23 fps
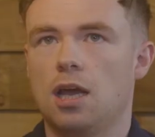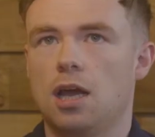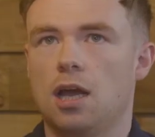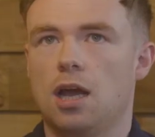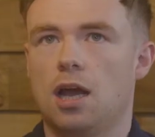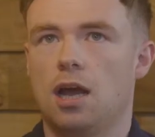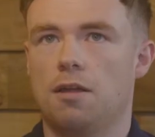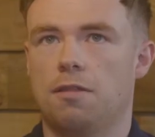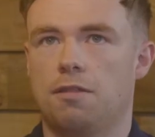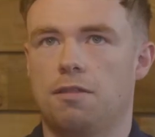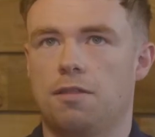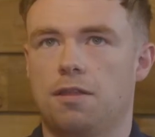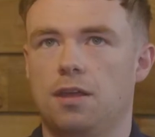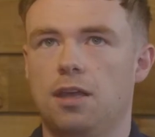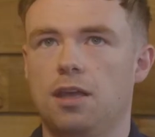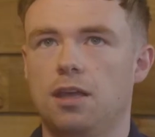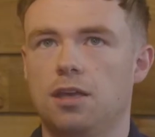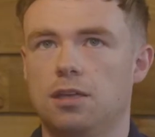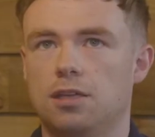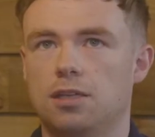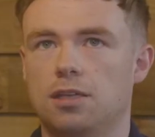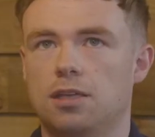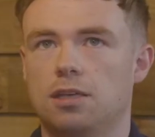I
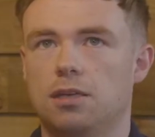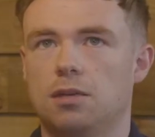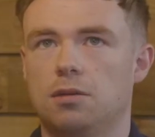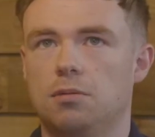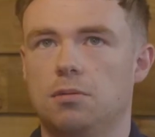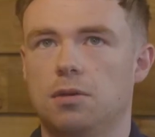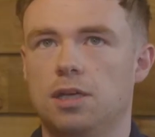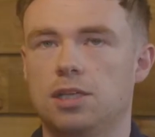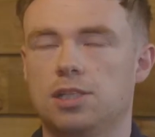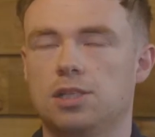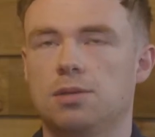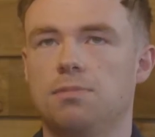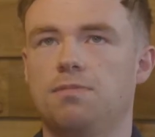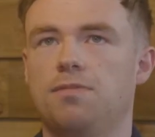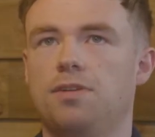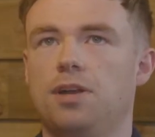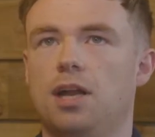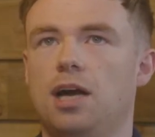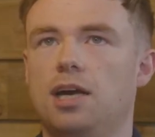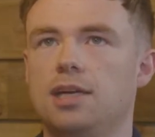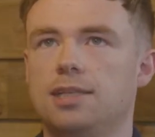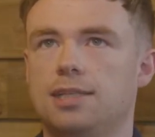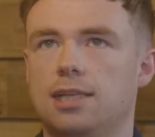think it's something
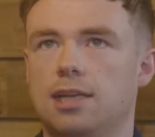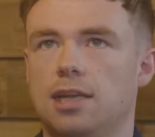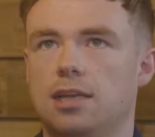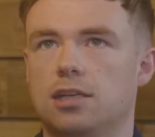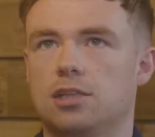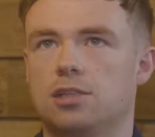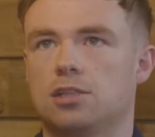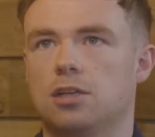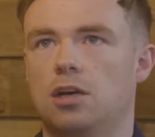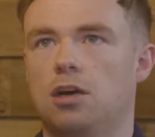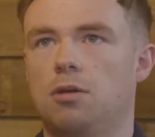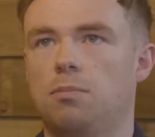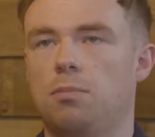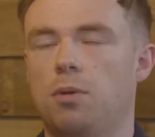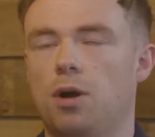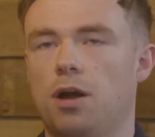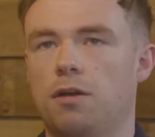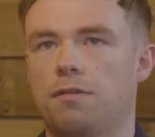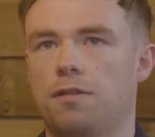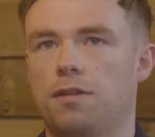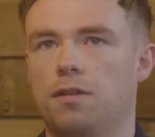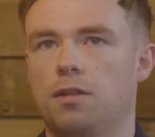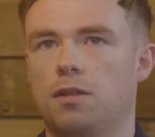I did at the start, but I
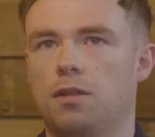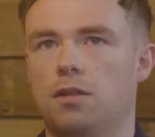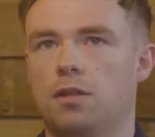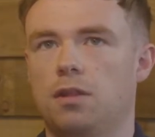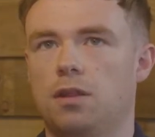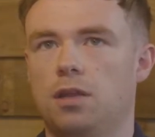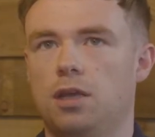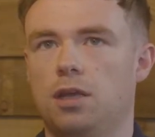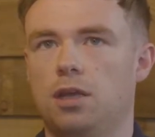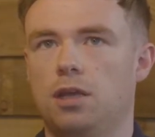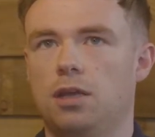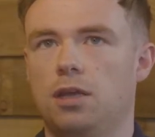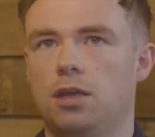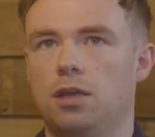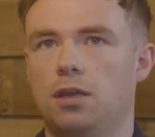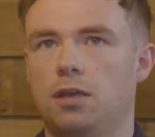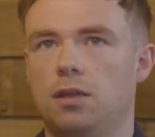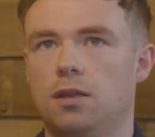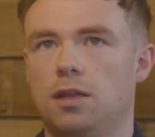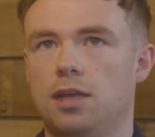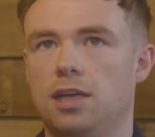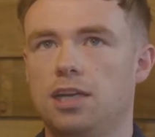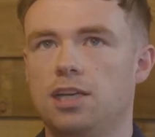think the
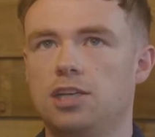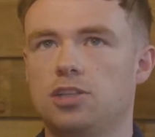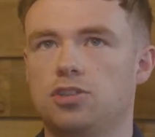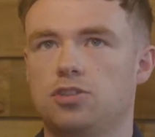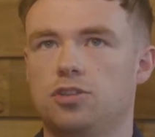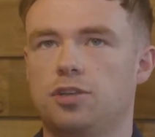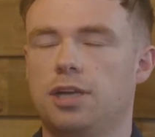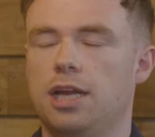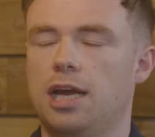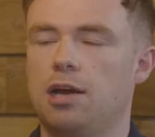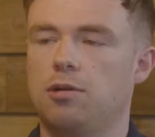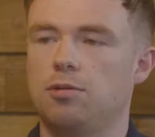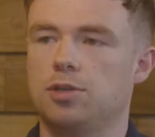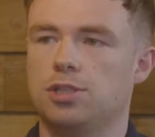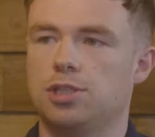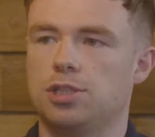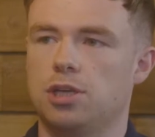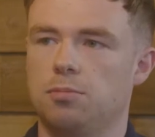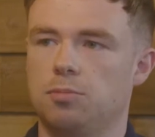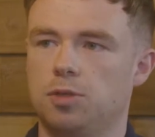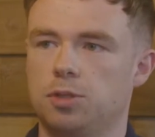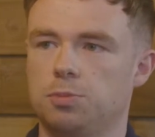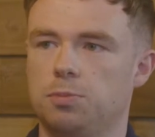industry now is
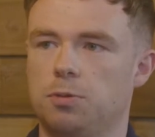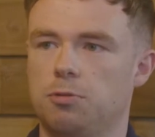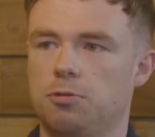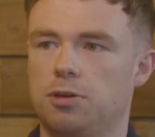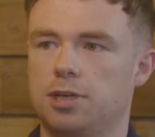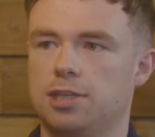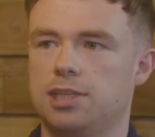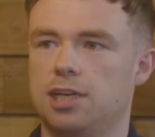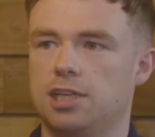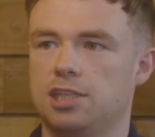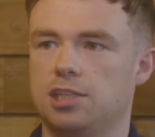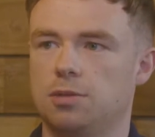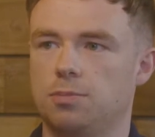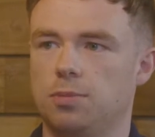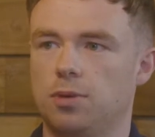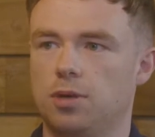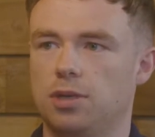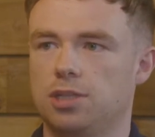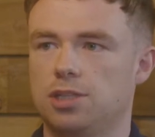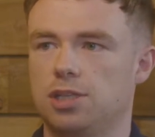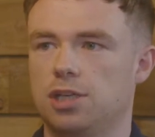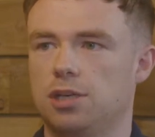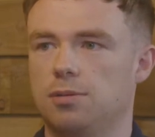so much more accessible
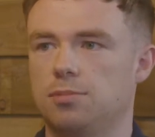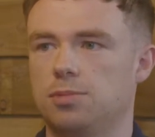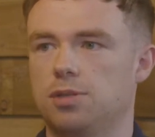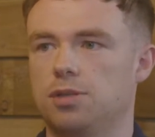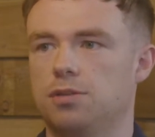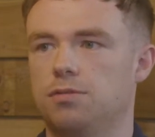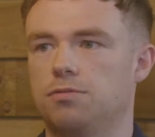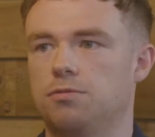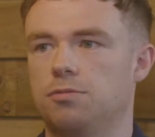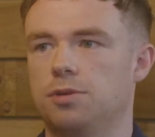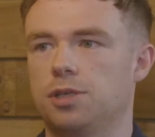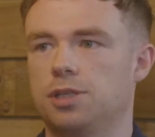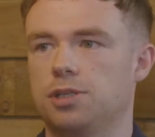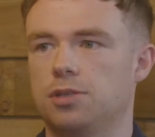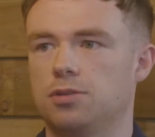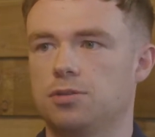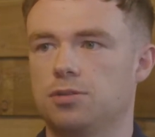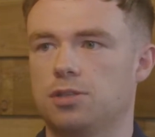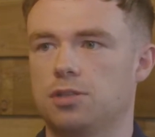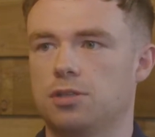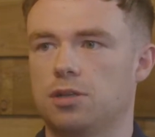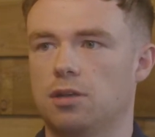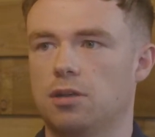in terms of
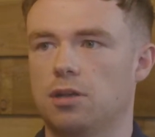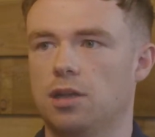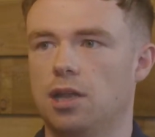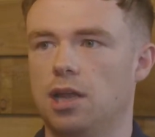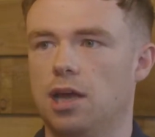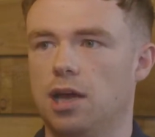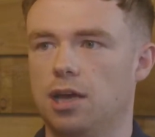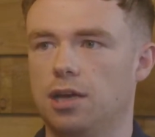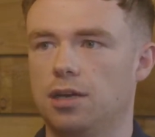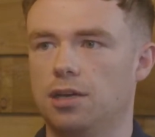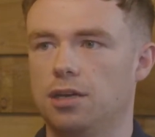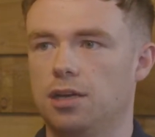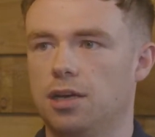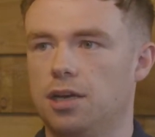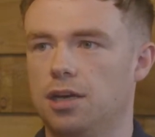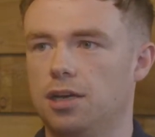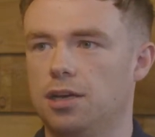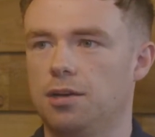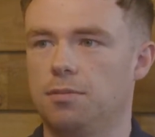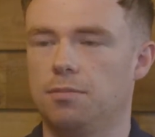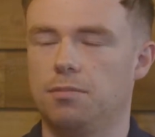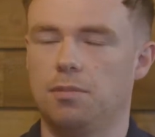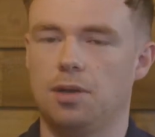resources online.
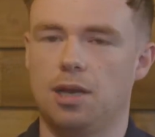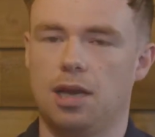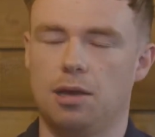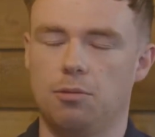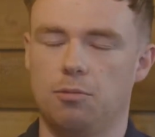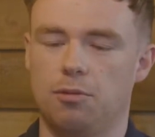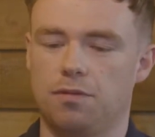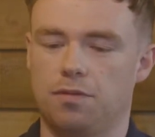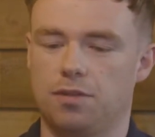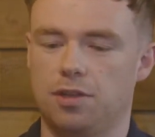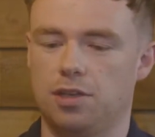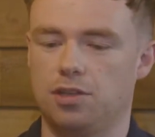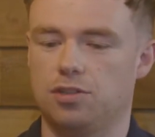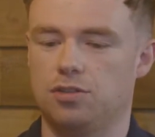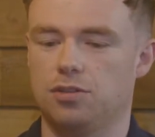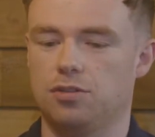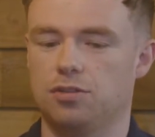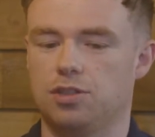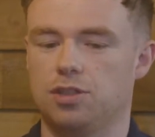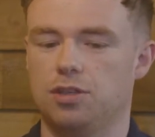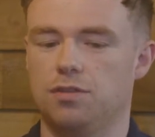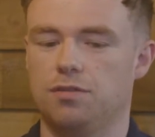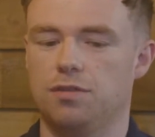Like with the
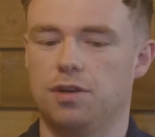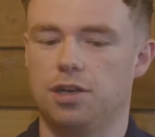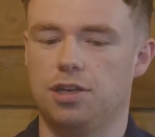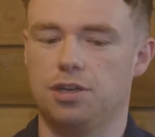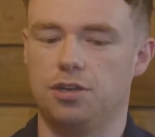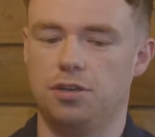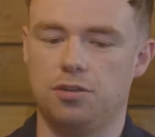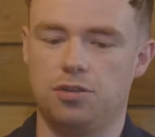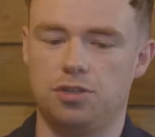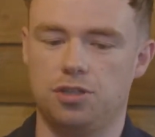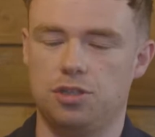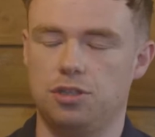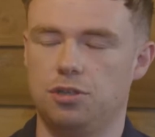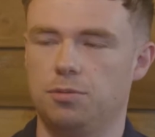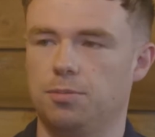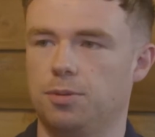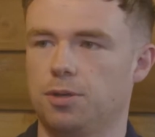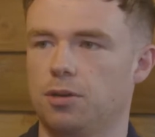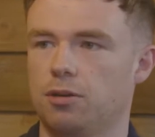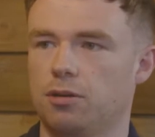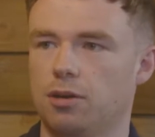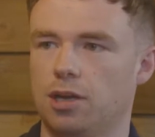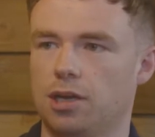introduction of like YouTube
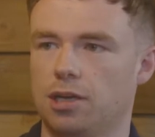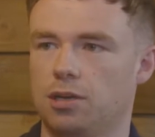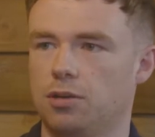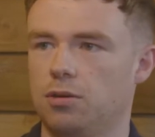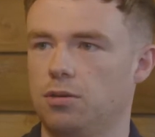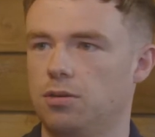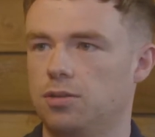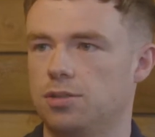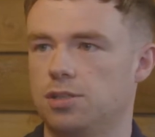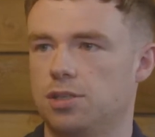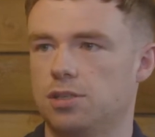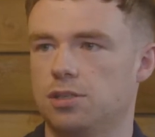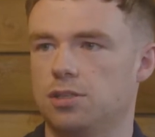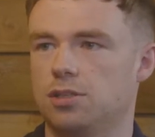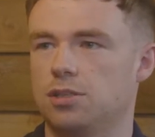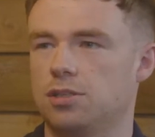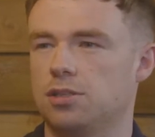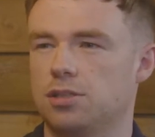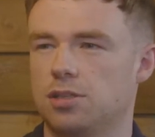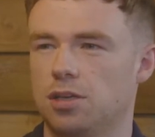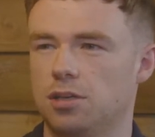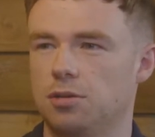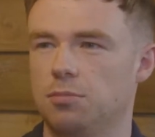and online courses, there's
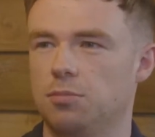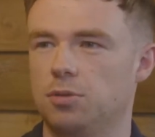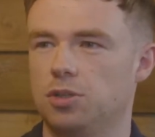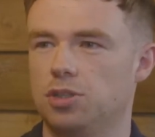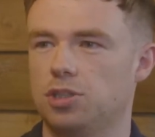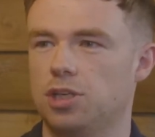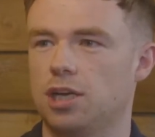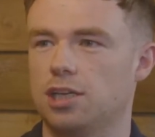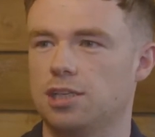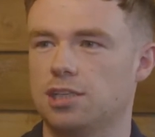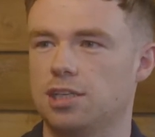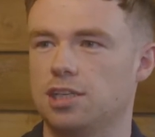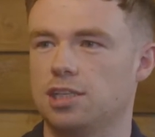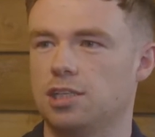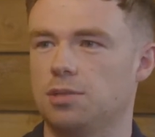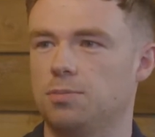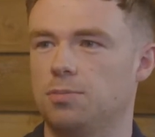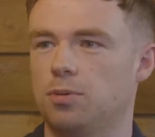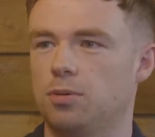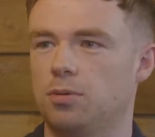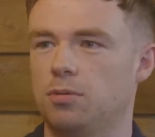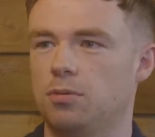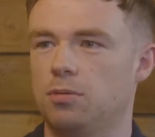so much
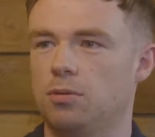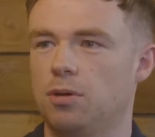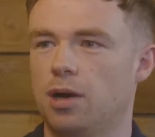accessible